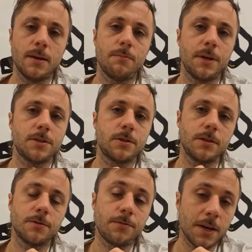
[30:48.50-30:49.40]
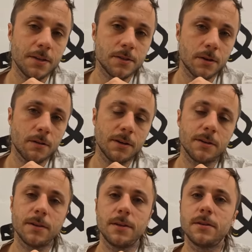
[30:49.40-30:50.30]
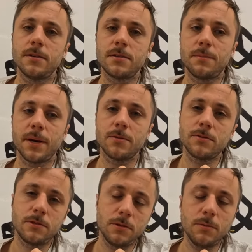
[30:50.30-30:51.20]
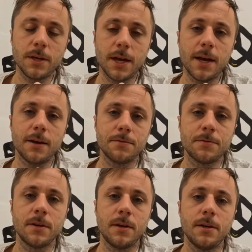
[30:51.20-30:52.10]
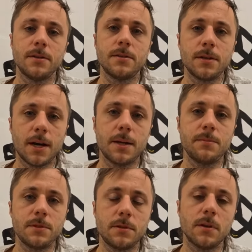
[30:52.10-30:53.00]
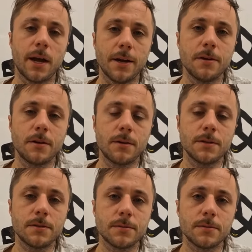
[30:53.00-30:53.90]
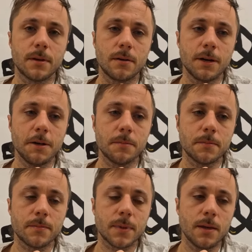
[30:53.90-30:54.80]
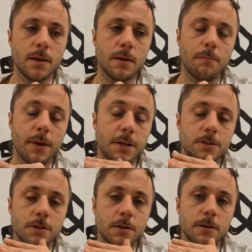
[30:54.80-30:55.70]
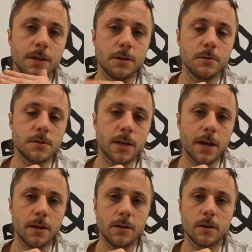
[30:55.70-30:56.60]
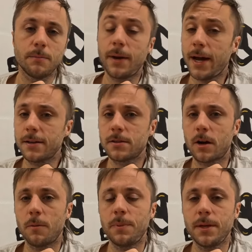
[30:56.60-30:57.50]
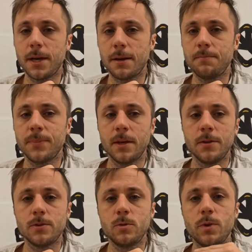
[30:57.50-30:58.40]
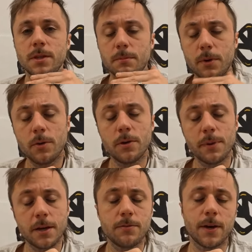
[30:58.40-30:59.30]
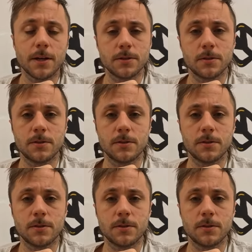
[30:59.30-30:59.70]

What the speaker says: Make sure your phase current is about 2.5 times your line current. All right. Make sure that you set your max RPM to what the motor manufacturer